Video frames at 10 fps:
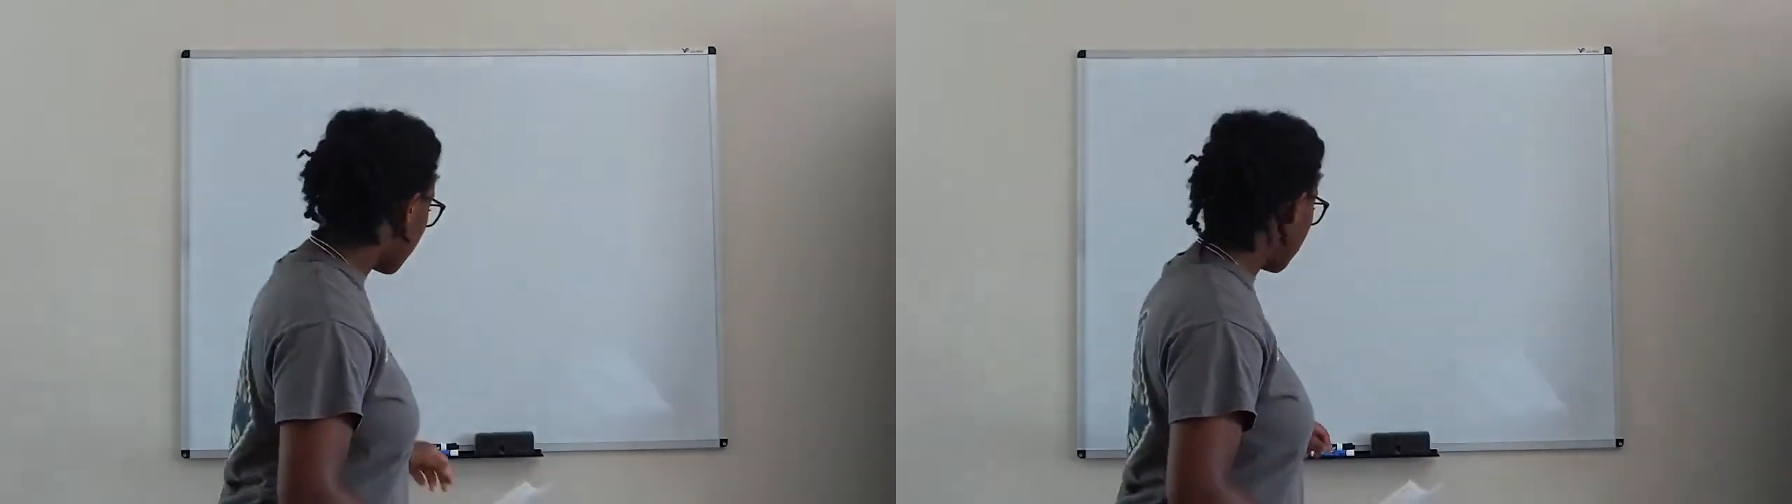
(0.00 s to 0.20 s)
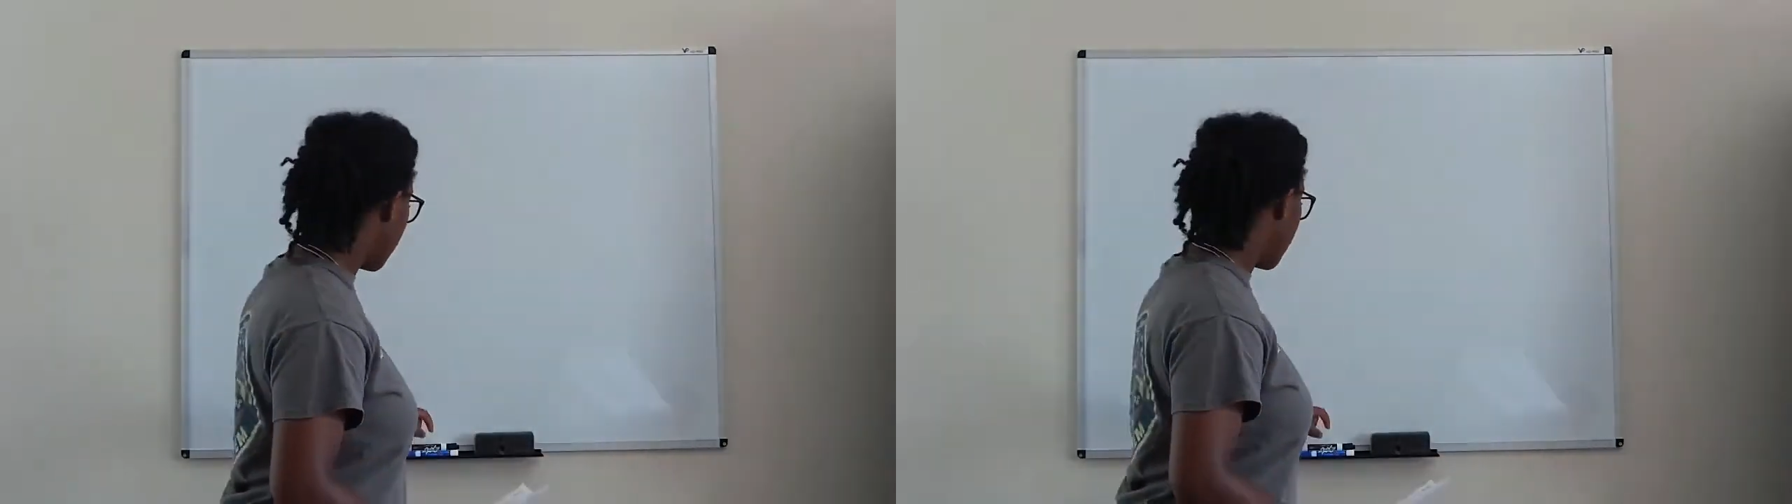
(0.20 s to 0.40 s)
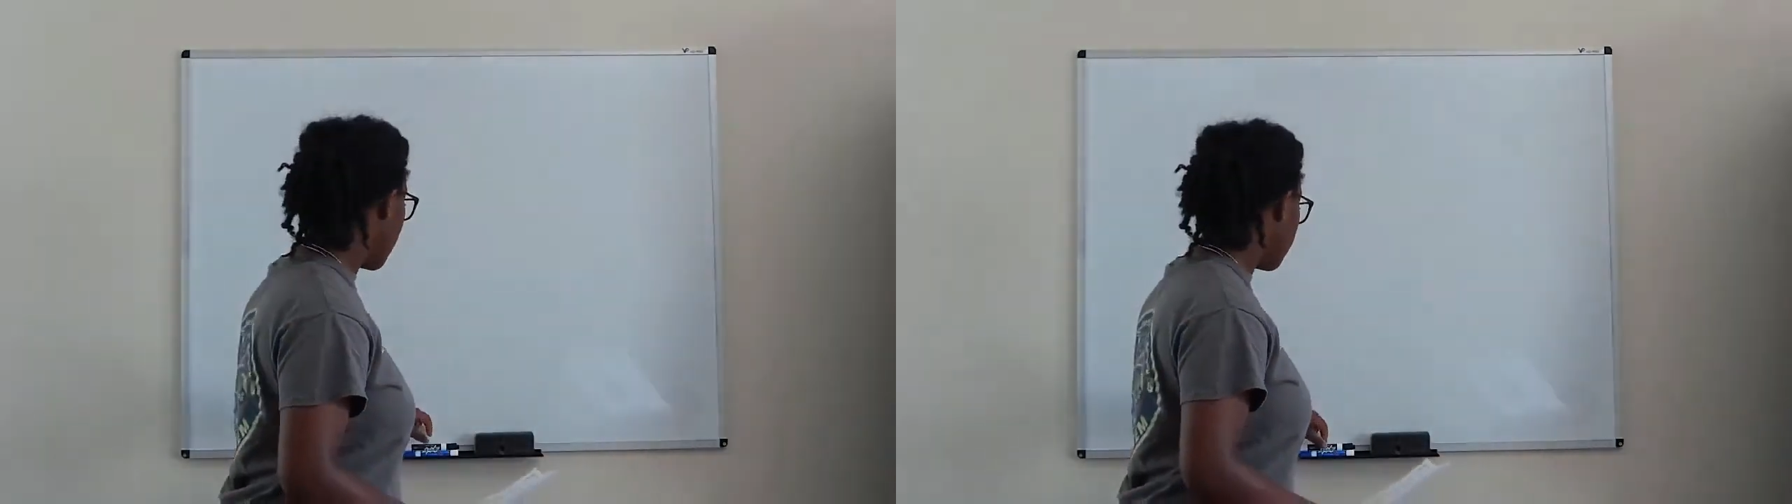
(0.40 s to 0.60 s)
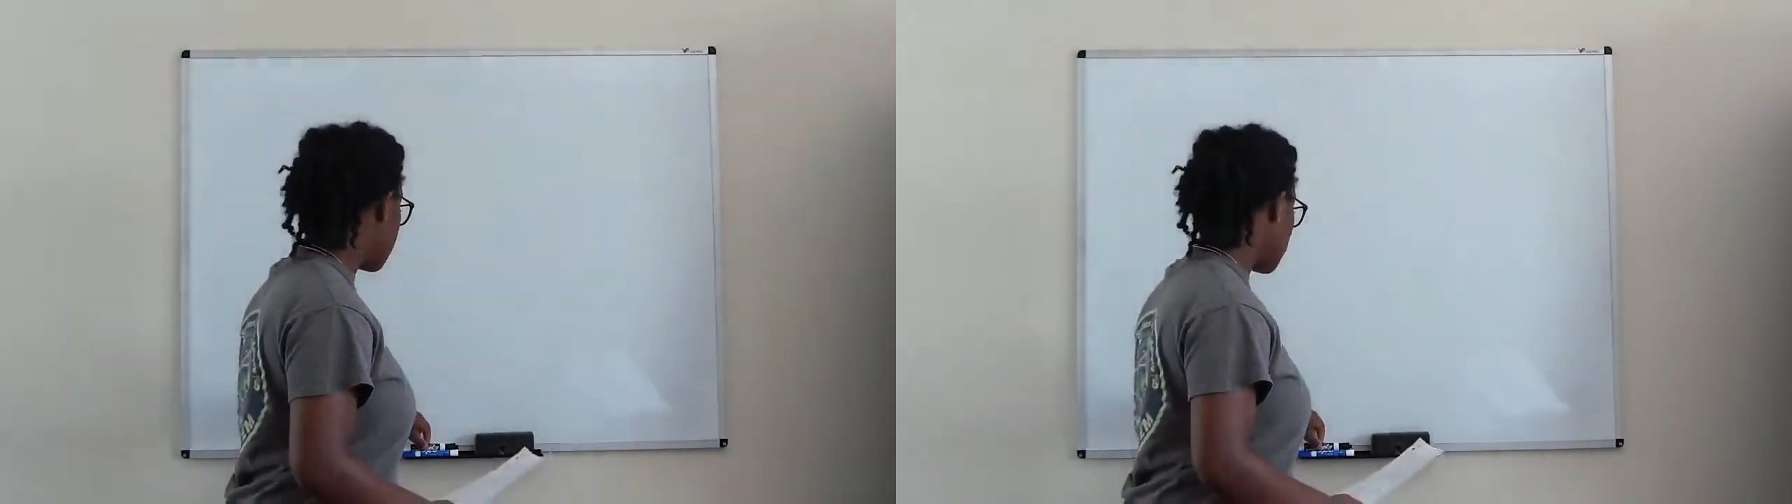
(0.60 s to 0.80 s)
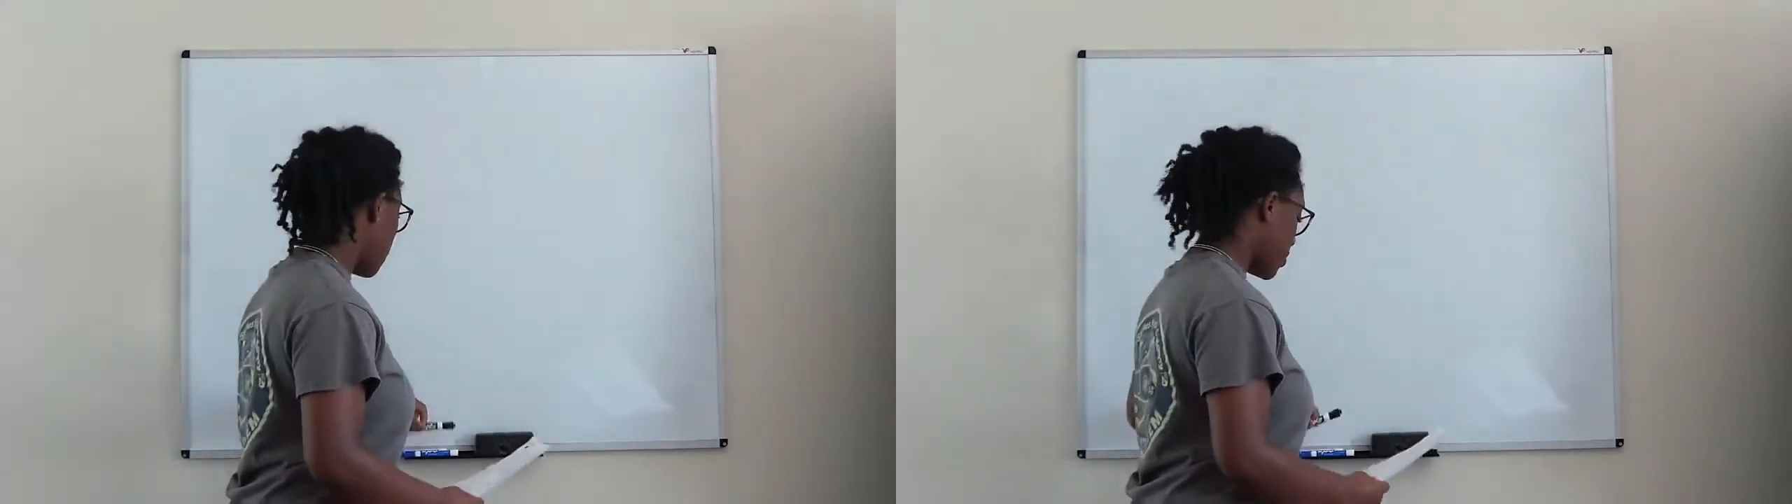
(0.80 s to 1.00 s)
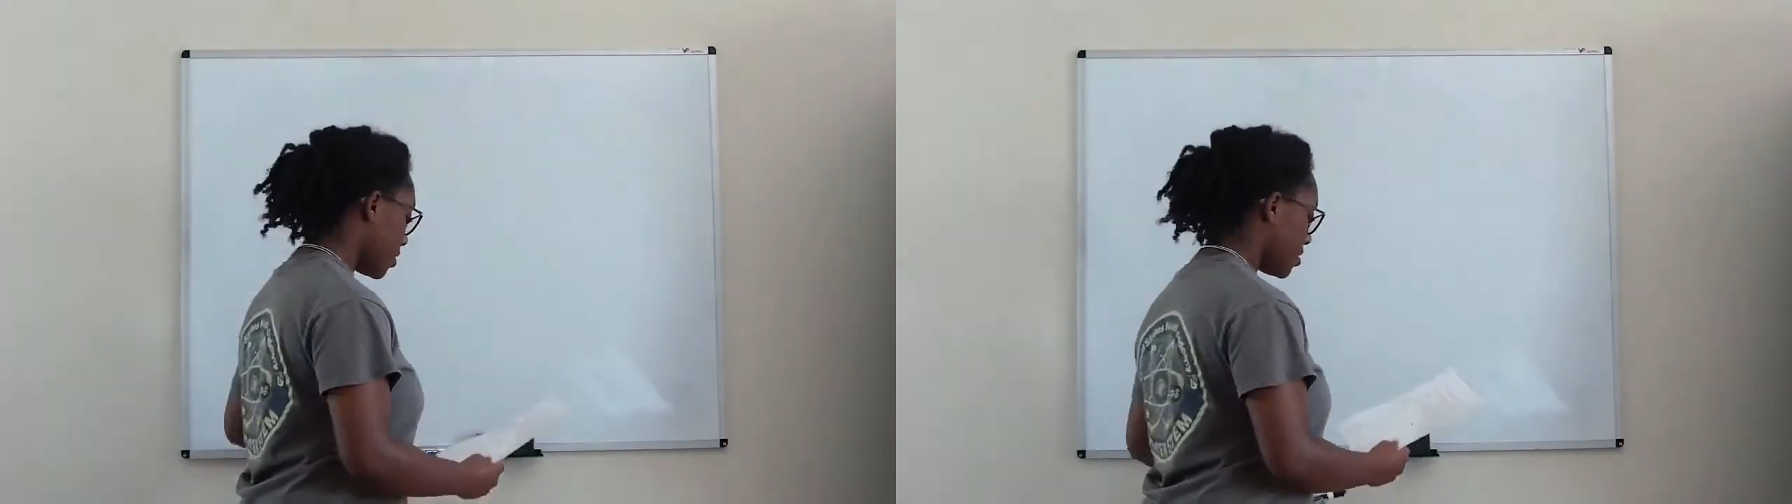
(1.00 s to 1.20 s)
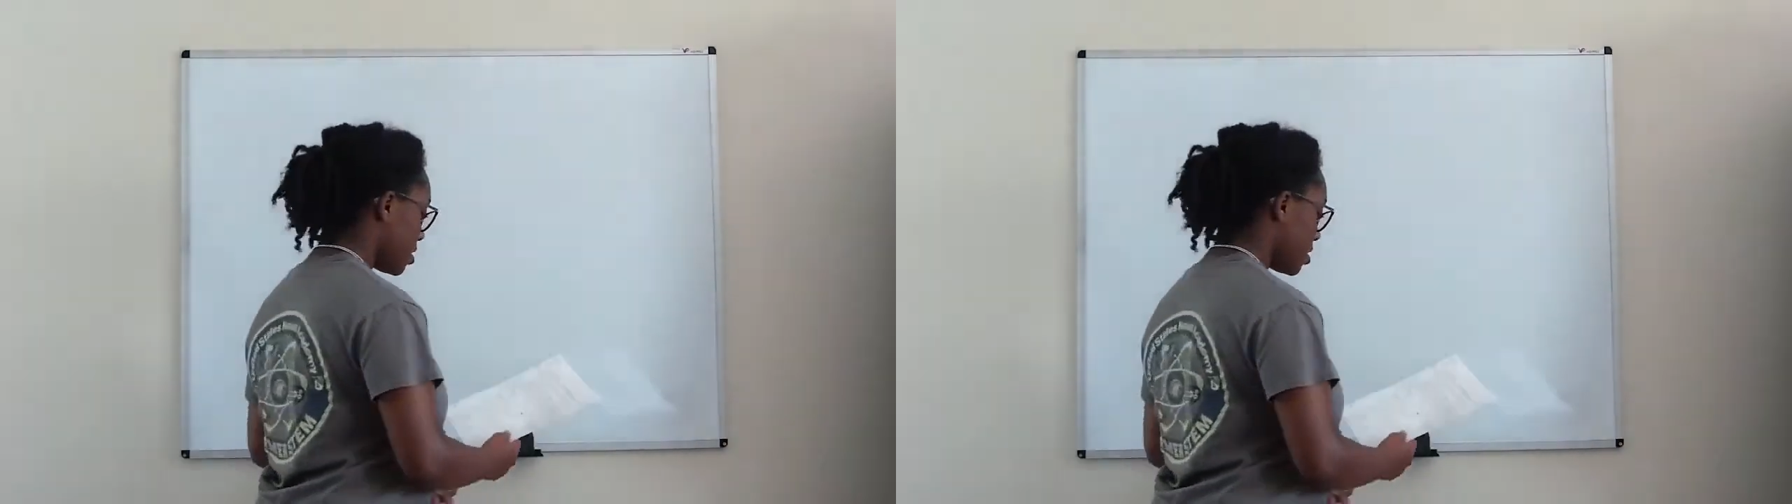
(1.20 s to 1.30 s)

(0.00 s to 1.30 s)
in and start with an